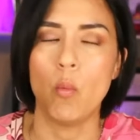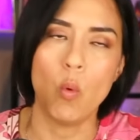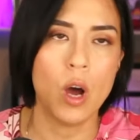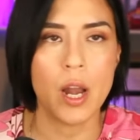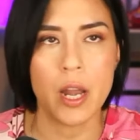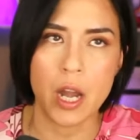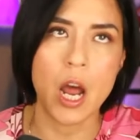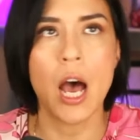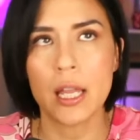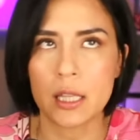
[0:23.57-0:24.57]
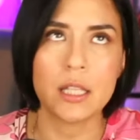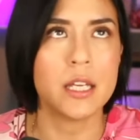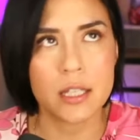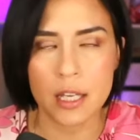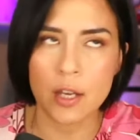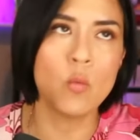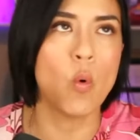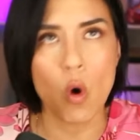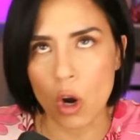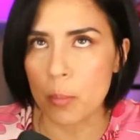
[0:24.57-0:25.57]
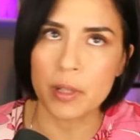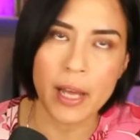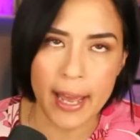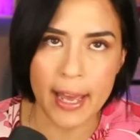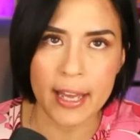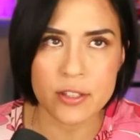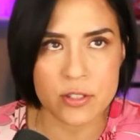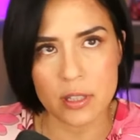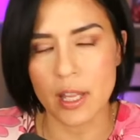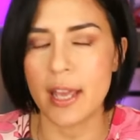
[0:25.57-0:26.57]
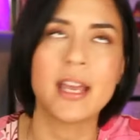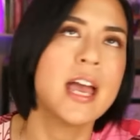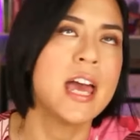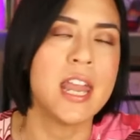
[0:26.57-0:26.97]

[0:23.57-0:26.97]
what, not leaking war plans and like